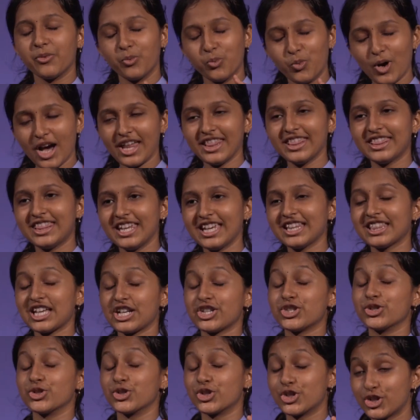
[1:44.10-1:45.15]
one thing
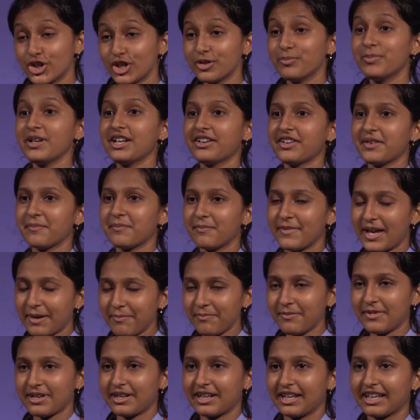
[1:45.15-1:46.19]
that you should be
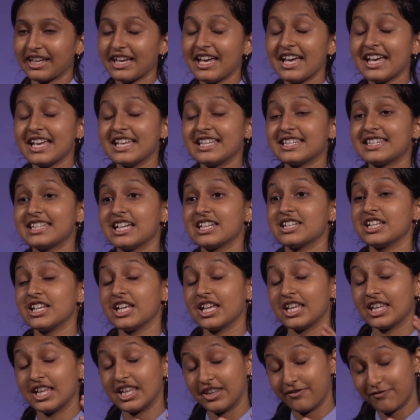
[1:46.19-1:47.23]
remembering is that
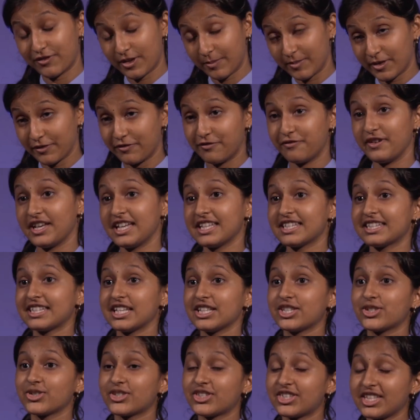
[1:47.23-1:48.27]
from the feeds
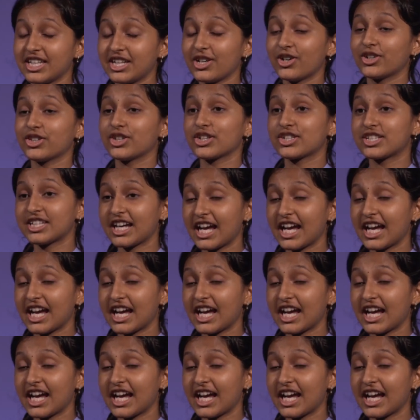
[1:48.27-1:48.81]
that you see on your